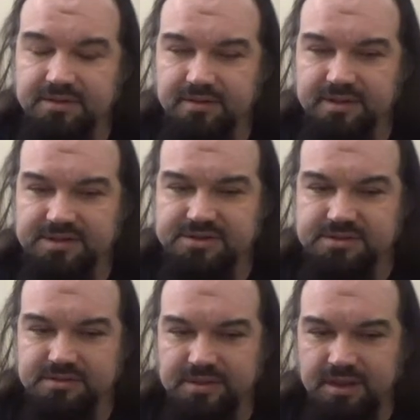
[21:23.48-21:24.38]
that,
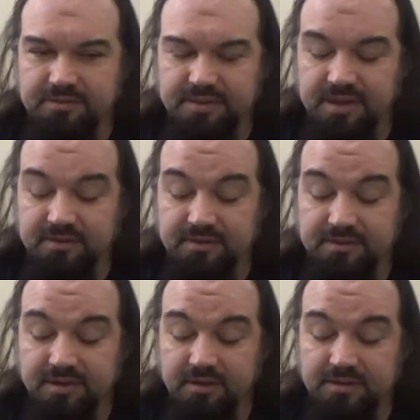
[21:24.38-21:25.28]
you know, none
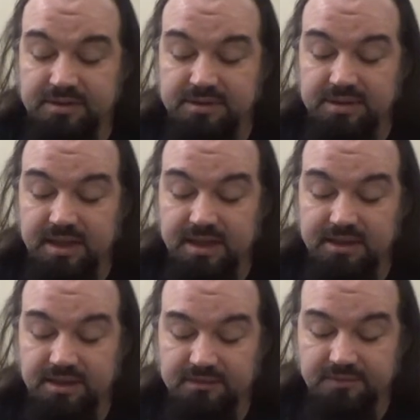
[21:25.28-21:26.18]

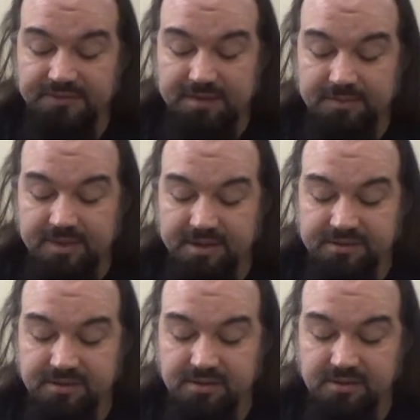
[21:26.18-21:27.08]
of her family might
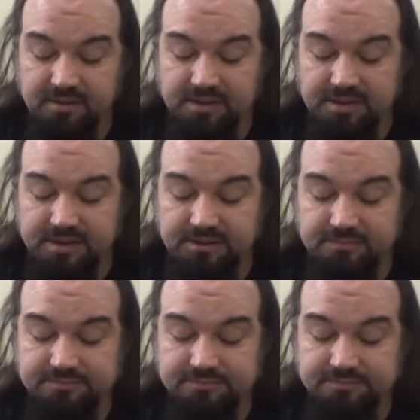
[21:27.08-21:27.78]
see her, and, you know,